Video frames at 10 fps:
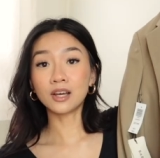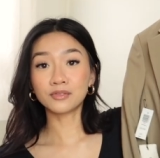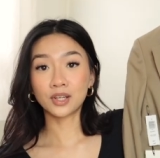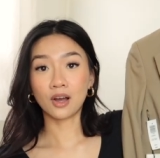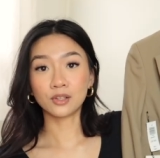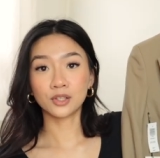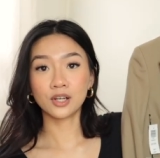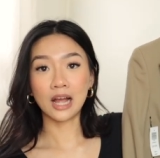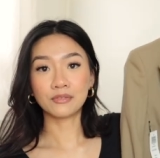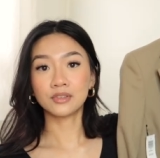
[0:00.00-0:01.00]
I love the
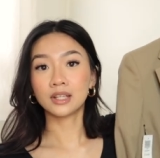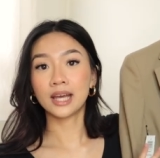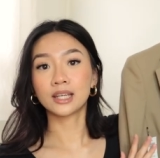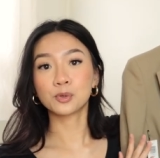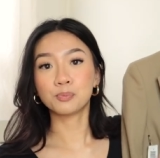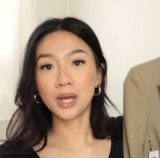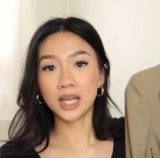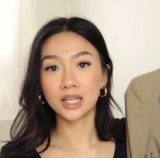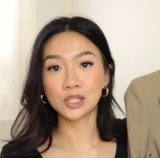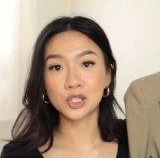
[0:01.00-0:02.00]
color. I feel like
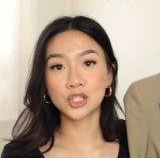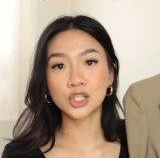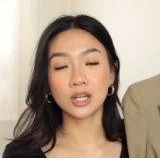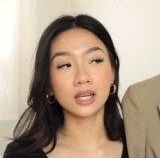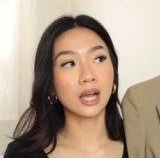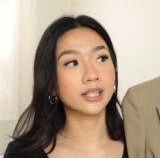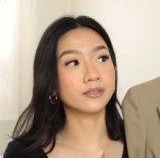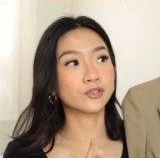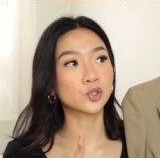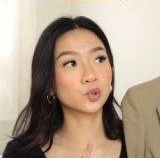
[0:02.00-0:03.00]
beige
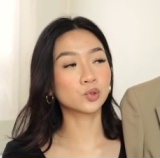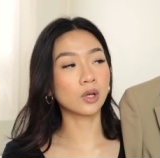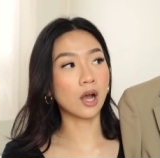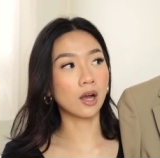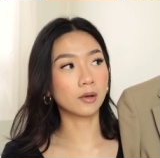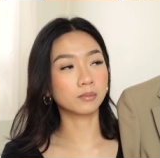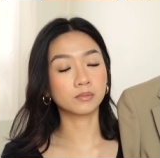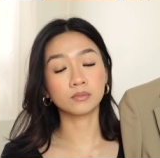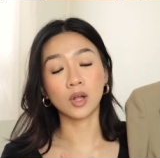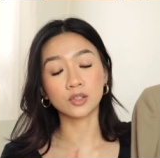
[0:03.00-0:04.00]
kind of,
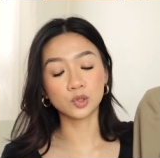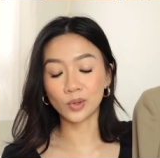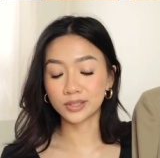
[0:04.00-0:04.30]
um, not